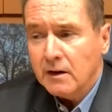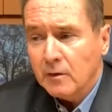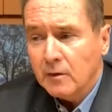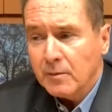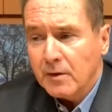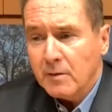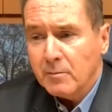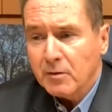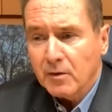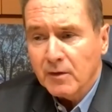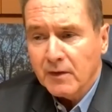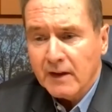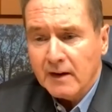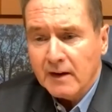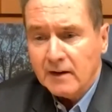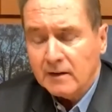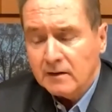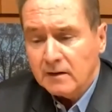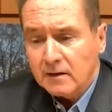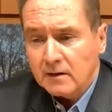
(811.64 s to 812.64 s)
people
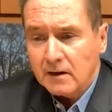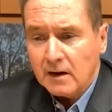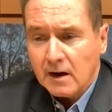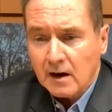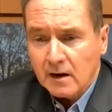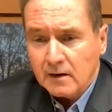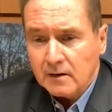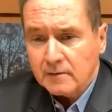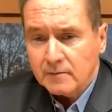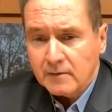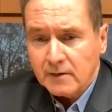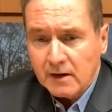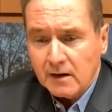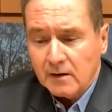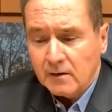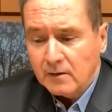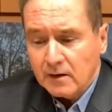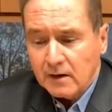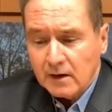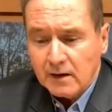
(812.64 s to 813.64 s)
that are,
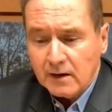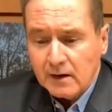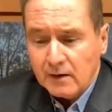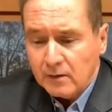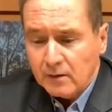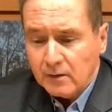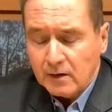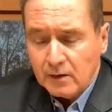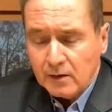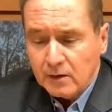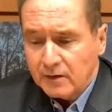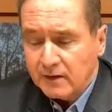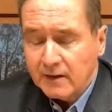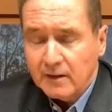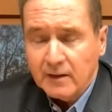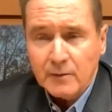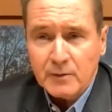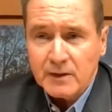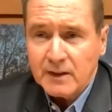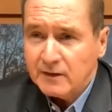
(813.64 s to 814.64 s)
you're
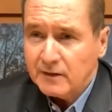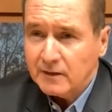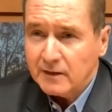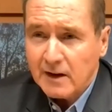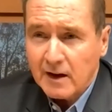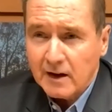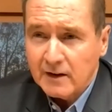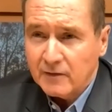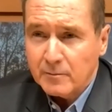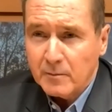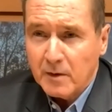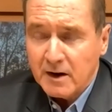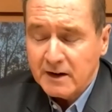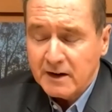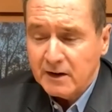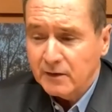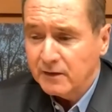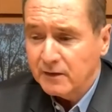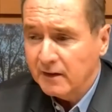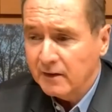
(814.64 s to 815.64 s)
dealing with this kind of money,
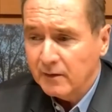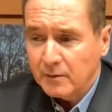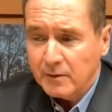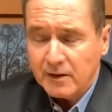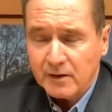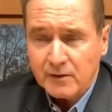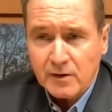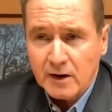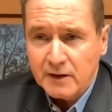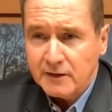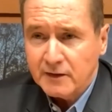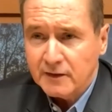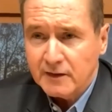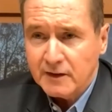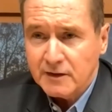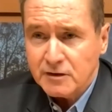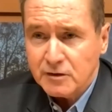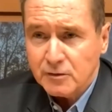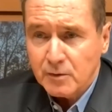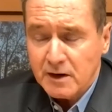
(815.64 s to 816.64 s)
you're dealing with a crisis
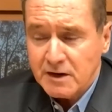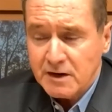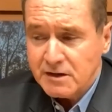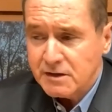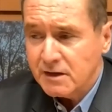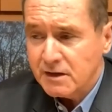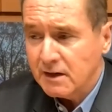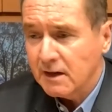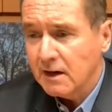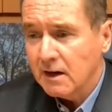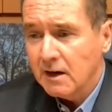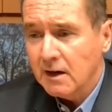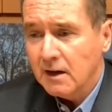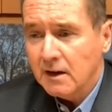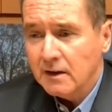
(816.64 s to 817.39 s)
situation,